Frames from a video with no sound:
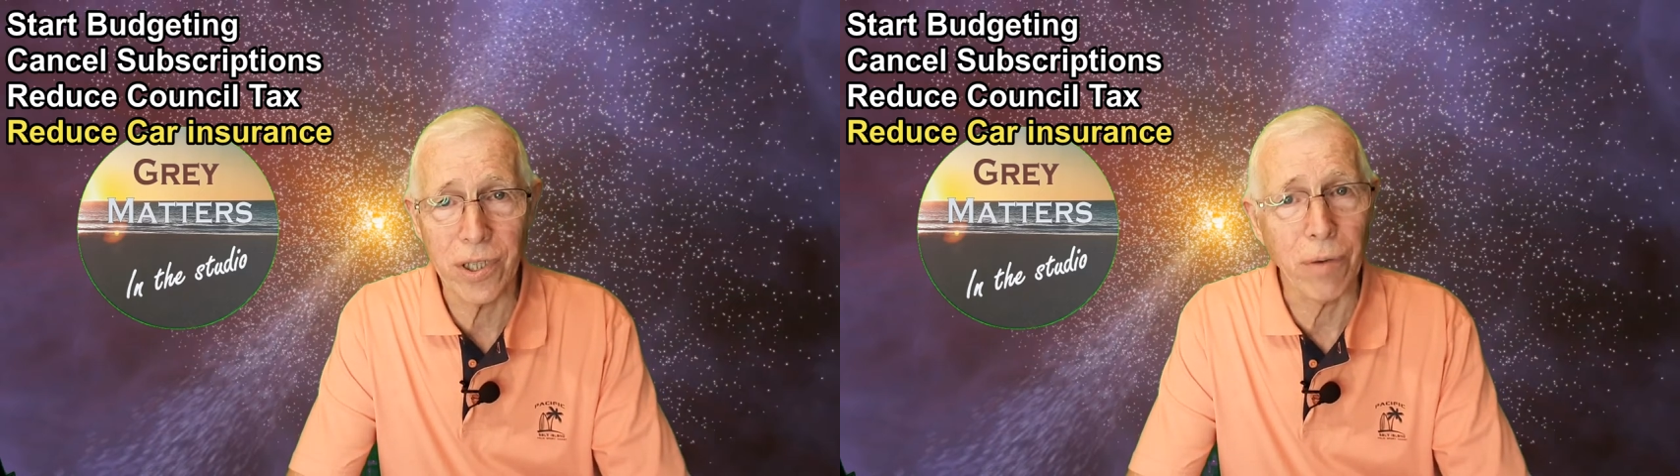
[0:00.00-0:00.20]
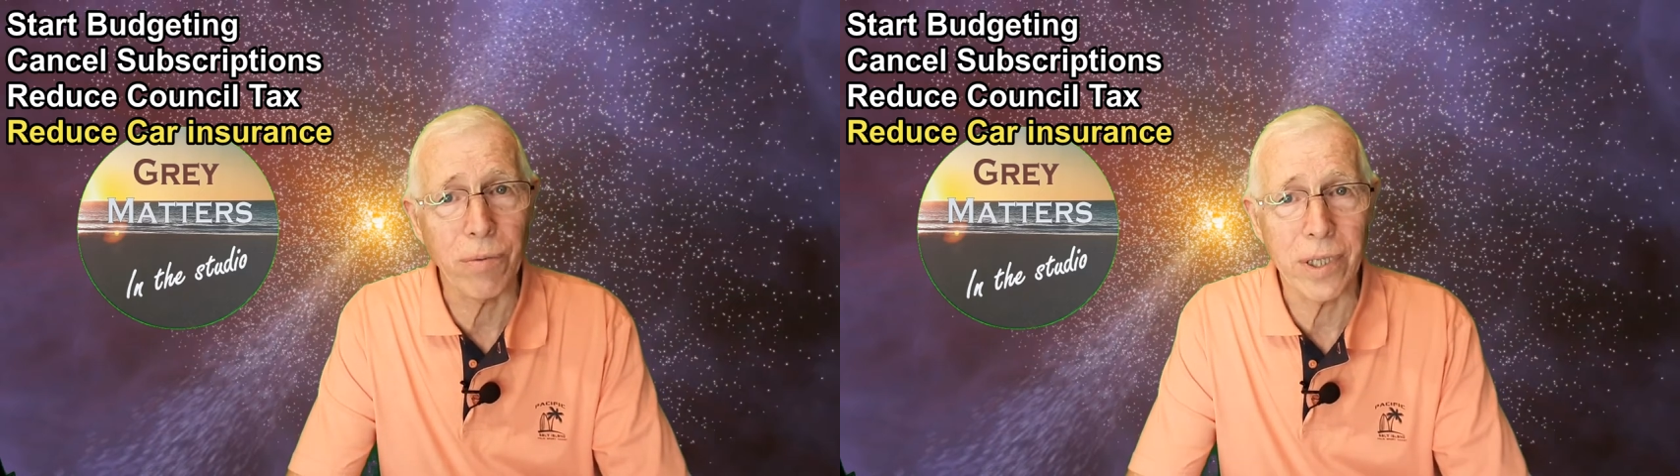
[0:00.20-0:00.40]

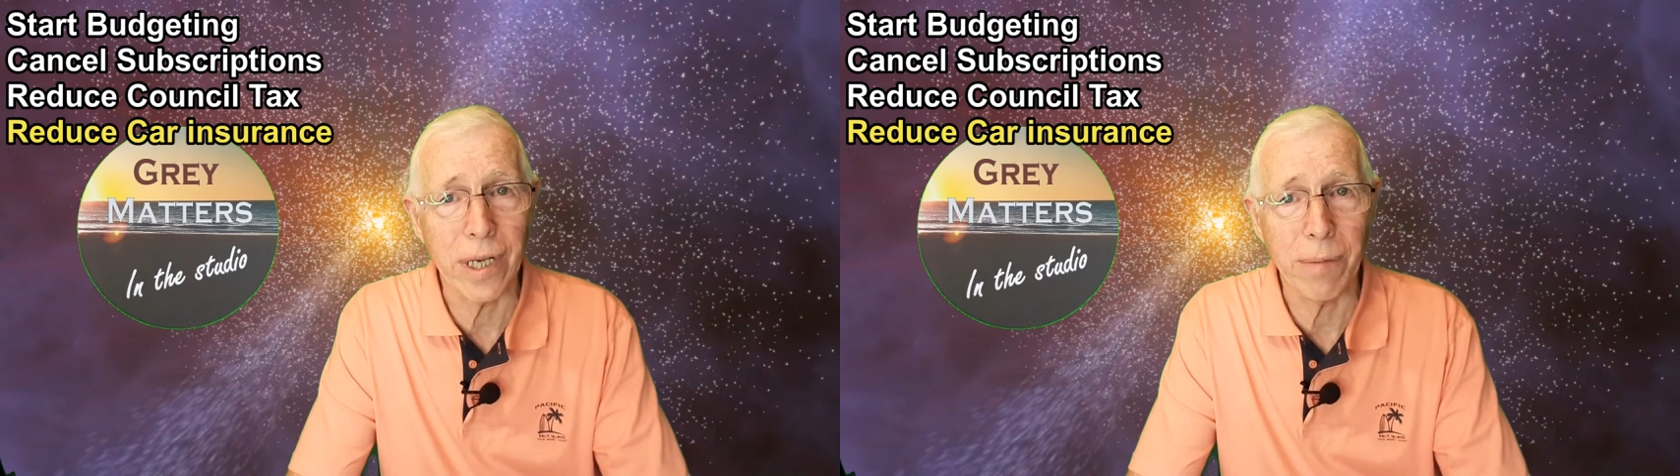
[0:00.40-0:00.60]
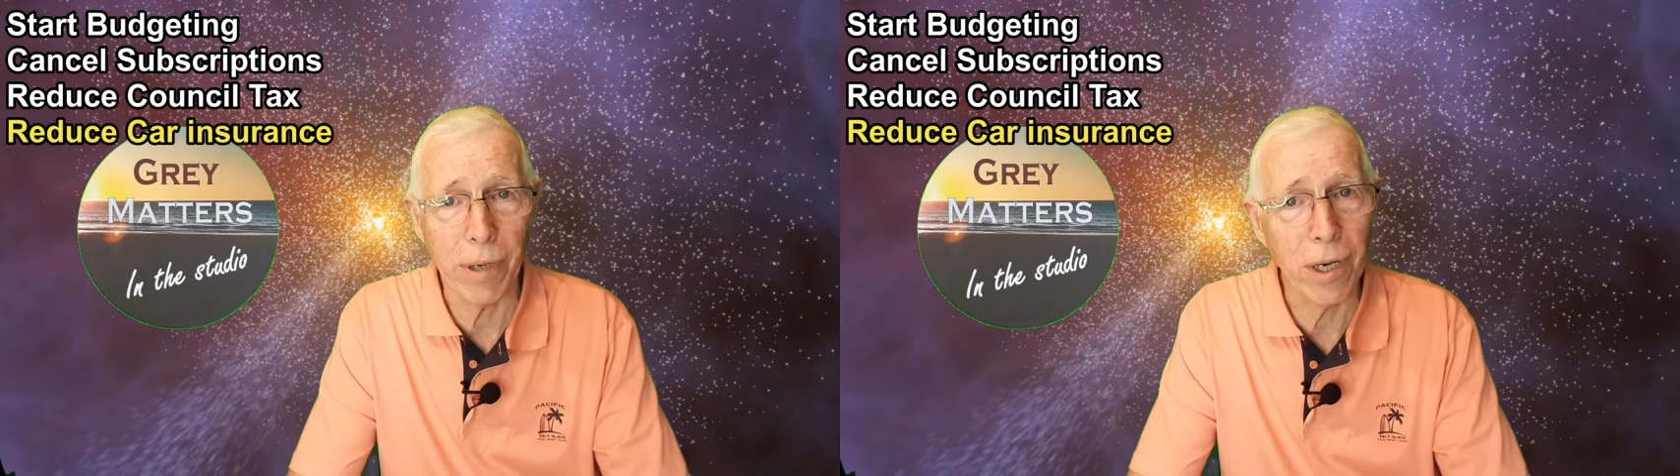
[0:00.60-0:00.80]
don't
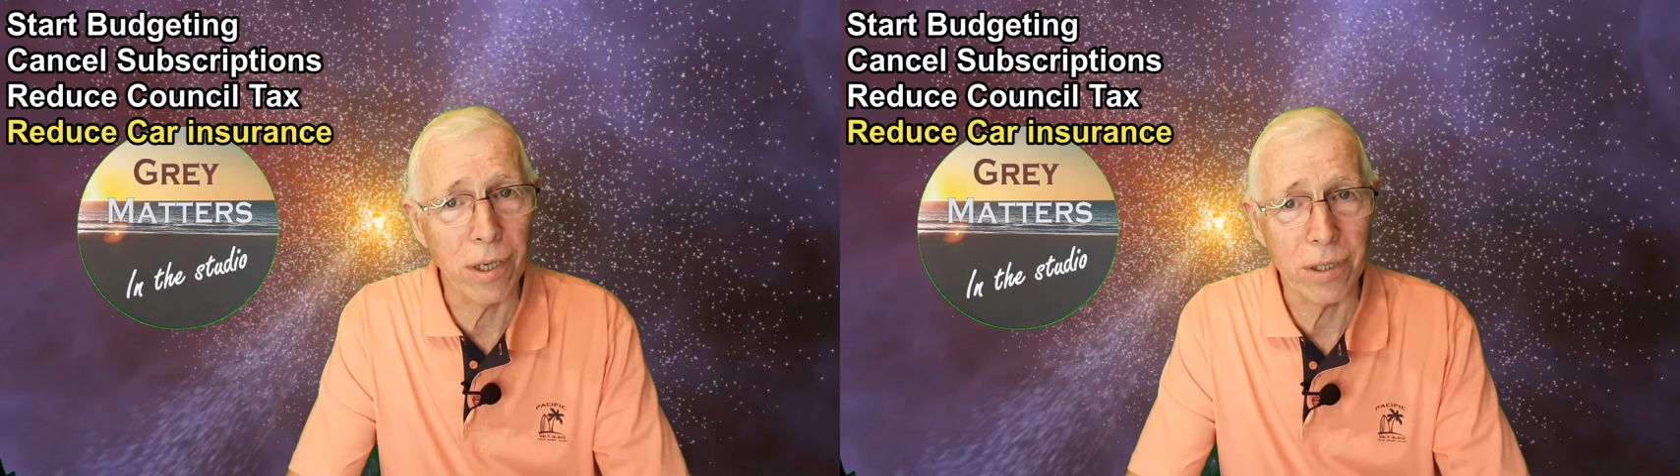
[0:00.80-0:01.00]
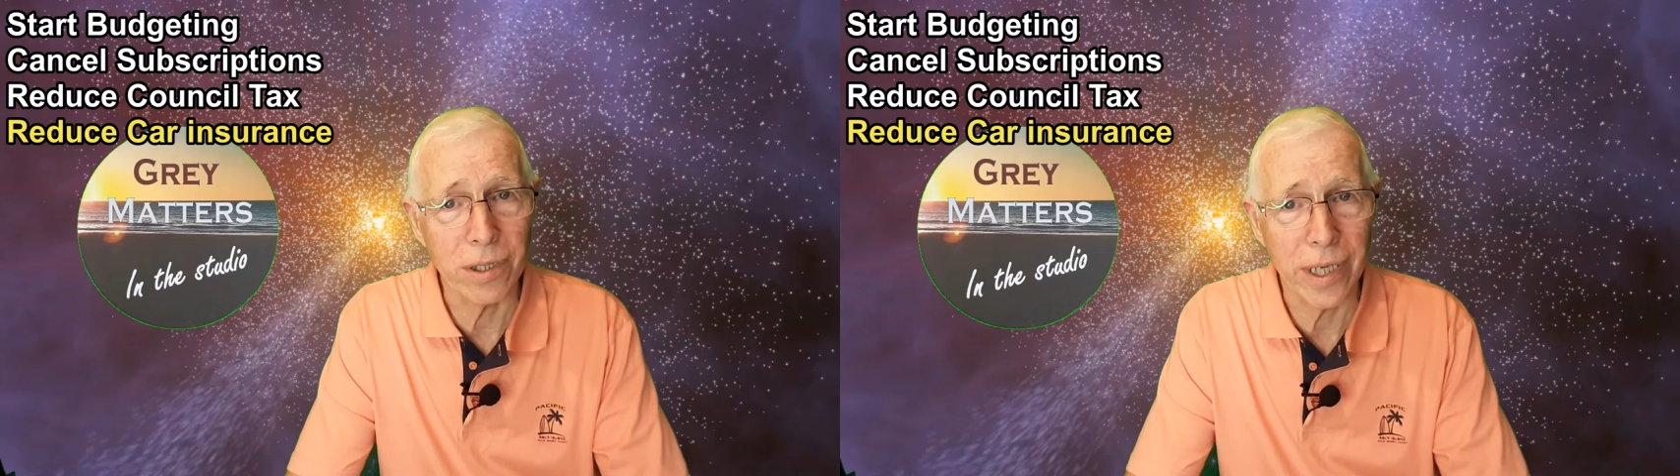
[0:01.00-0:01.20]
take
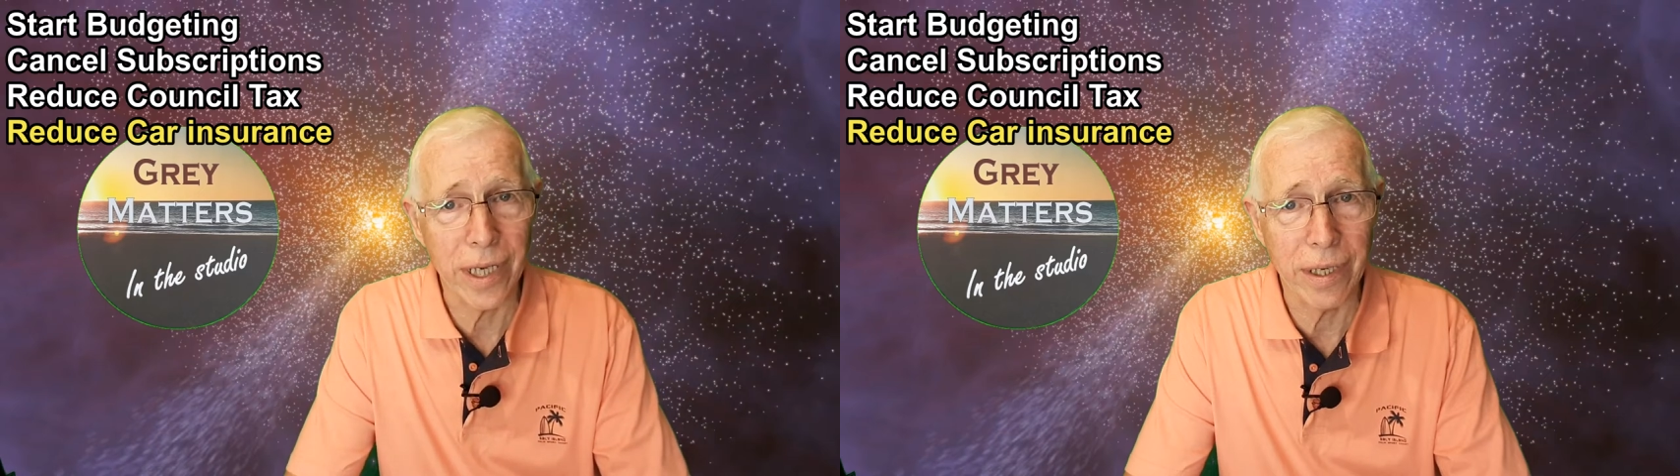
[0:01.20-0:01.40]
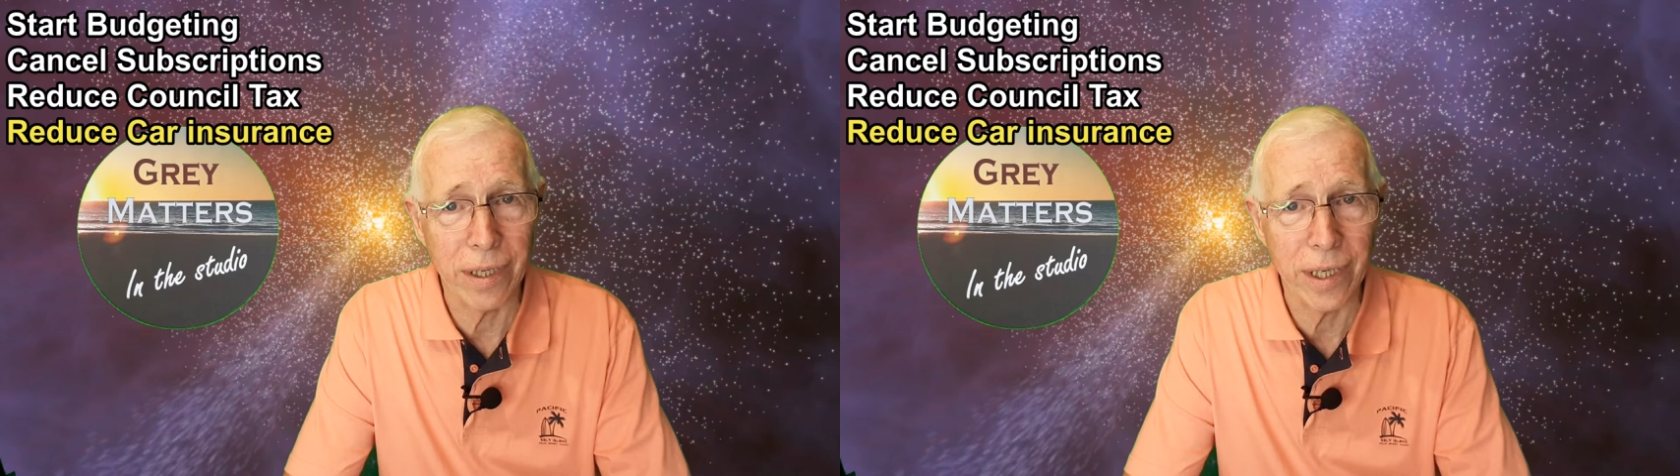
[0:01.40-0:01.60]
part
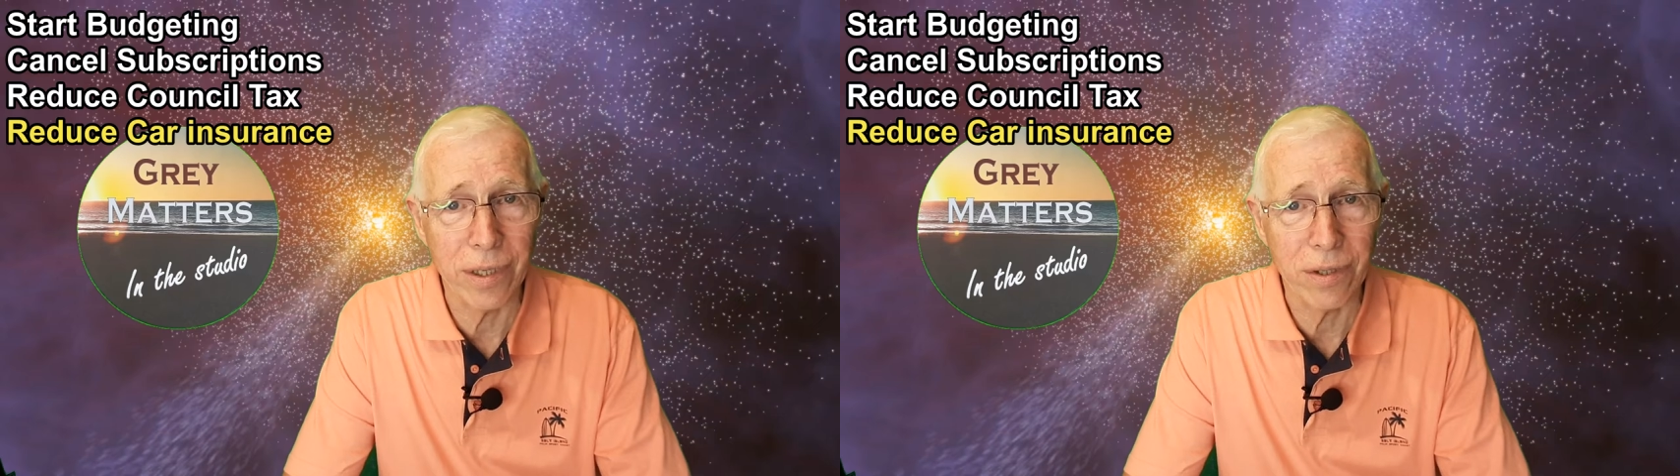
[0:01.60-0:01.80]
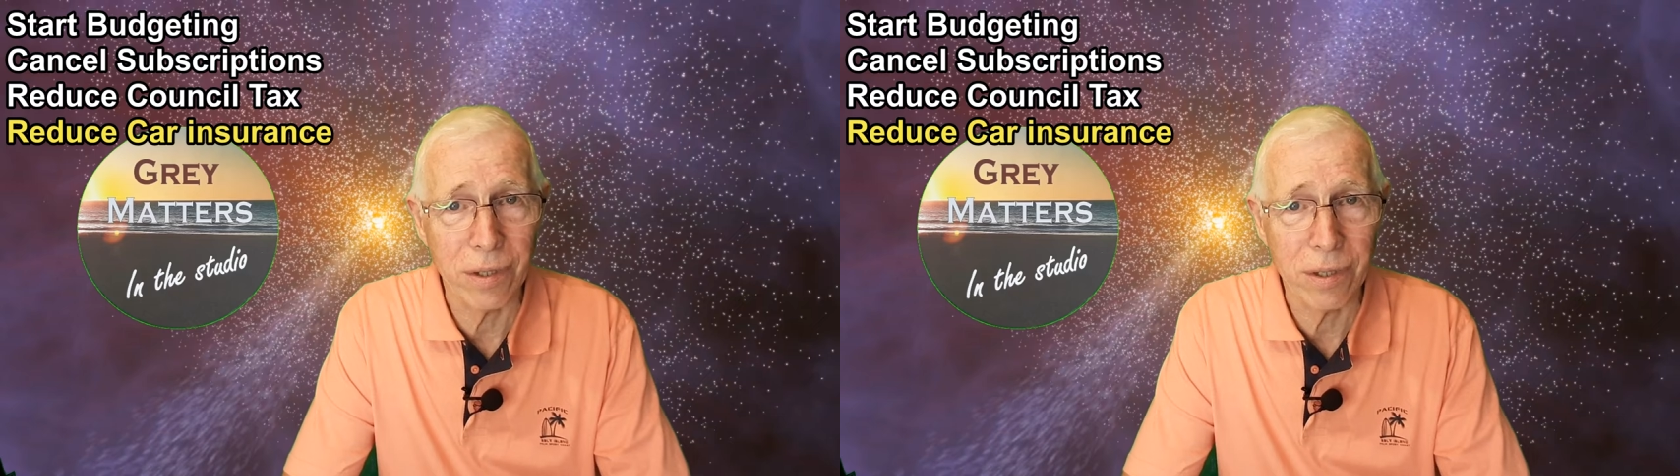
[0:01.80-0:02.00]
in
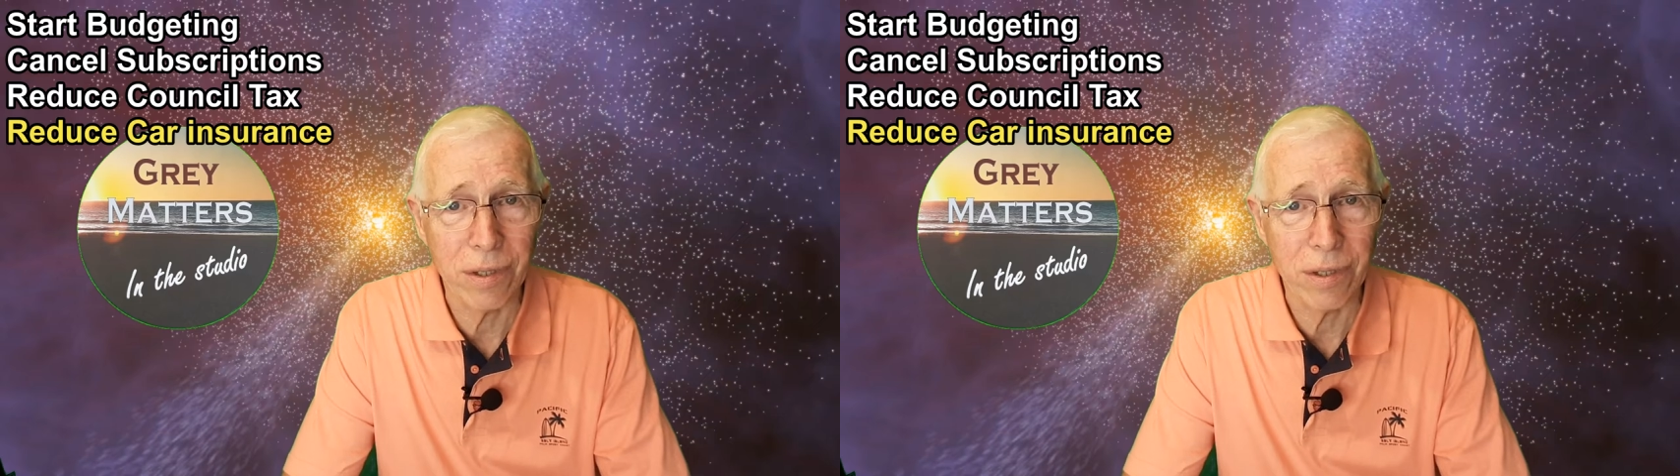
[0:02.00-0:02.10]
these